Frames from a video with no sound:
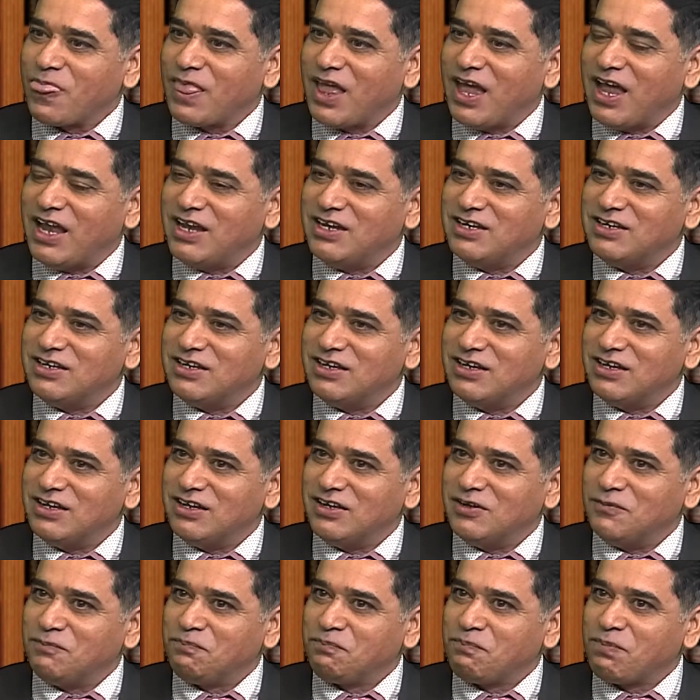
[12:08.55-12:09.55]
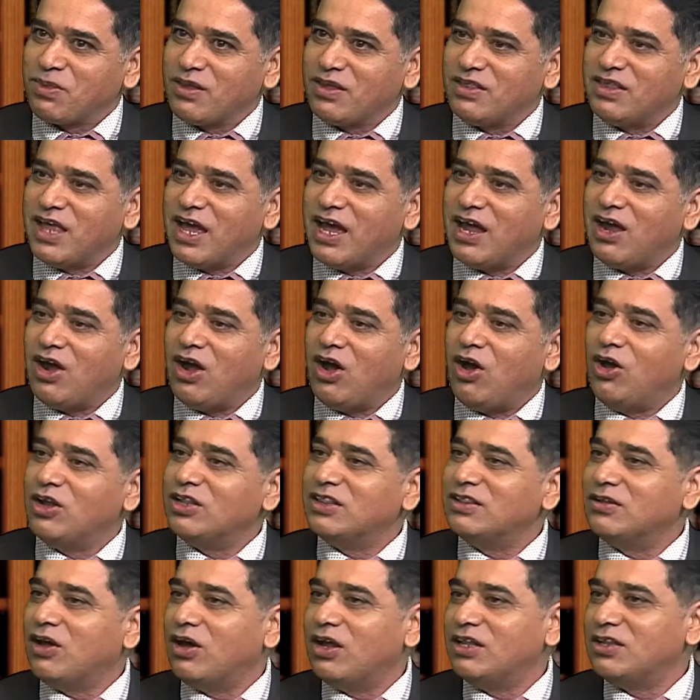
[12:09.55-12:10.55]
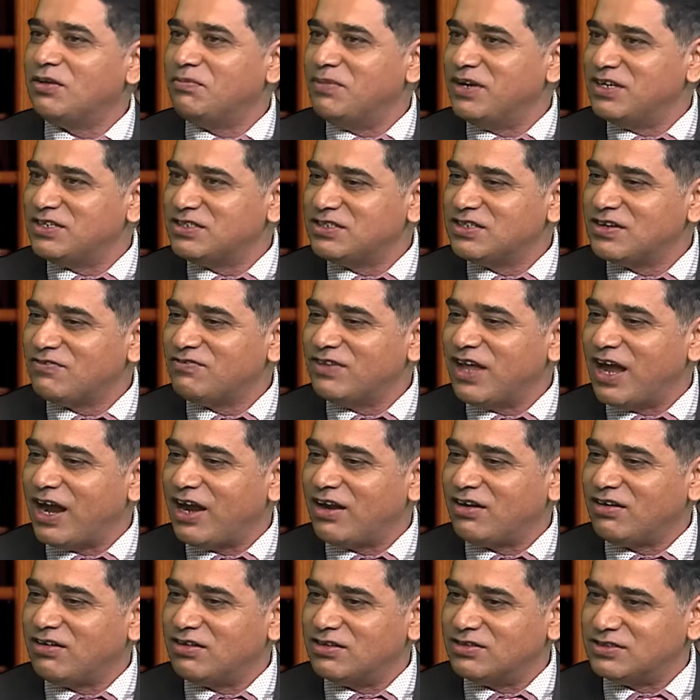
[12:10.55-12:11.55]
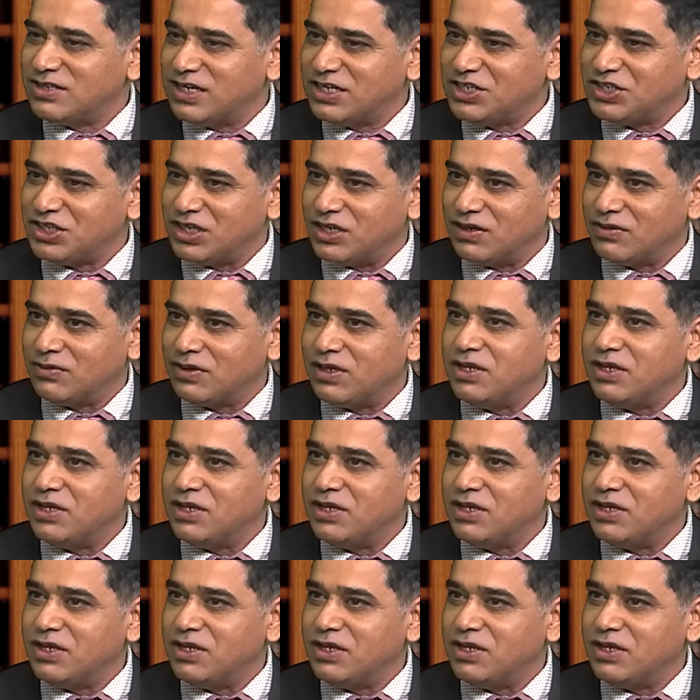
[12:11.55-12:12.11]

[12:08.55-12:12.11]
and that on the basis of that concession,